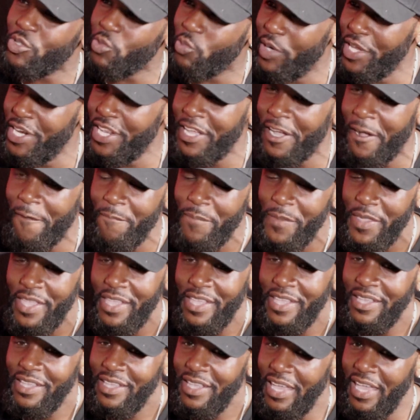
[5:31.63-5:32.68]
But I was with him,
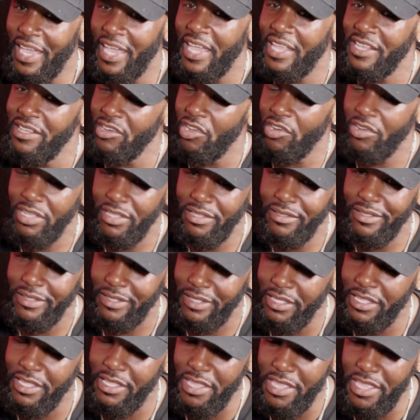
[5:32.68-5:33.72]
and
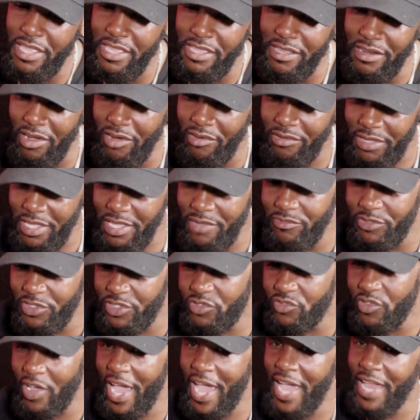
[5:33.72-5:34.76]

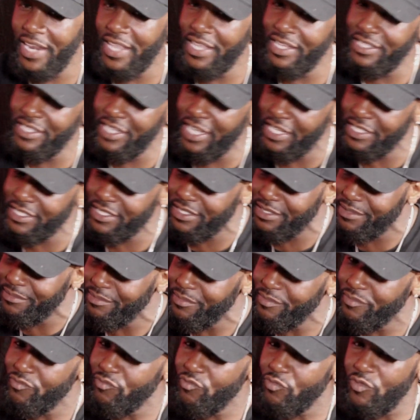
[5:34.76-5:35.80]
he was trying to
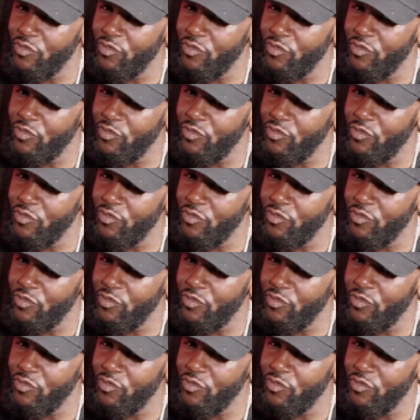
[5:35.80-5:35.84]
just